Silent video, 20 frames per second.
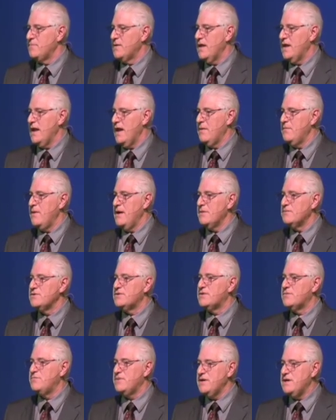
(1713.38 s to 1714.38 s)
And I'm able
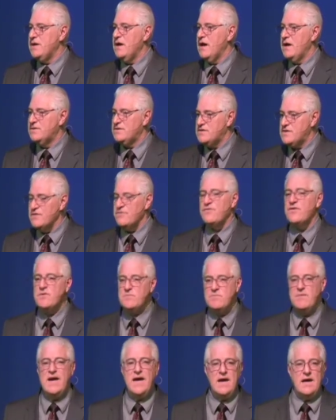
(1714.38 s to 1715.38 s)
to be a different
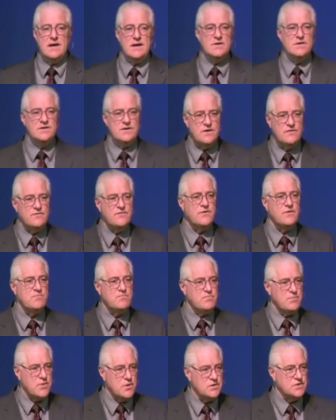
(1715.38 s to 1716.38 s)
man, a
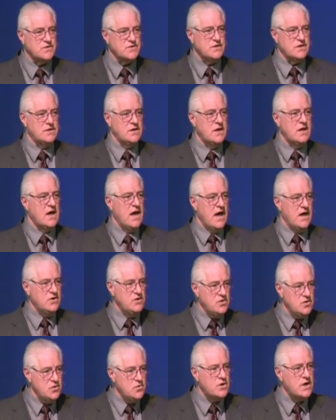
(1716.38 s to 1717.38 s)
different person. And
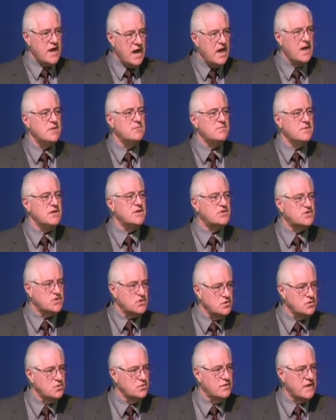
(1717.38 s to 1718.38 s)
you can be
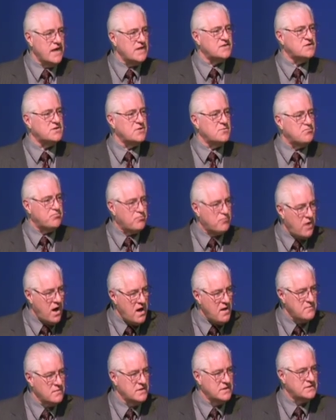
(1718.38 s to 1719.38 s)
too. That's the
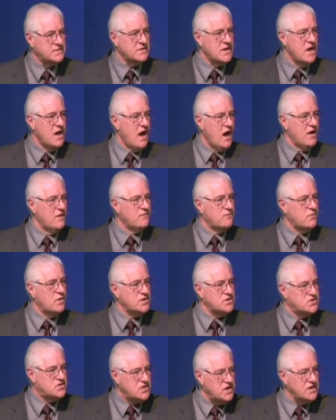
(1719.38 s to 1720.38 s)
promise of
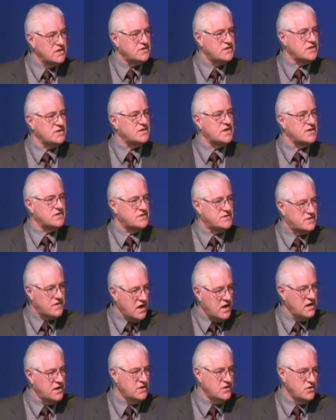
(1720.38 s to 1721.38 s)
what Jesus has
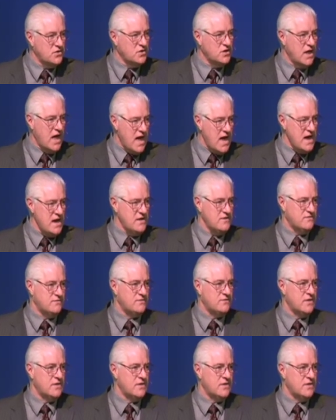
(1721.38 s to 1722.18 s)
done in your life.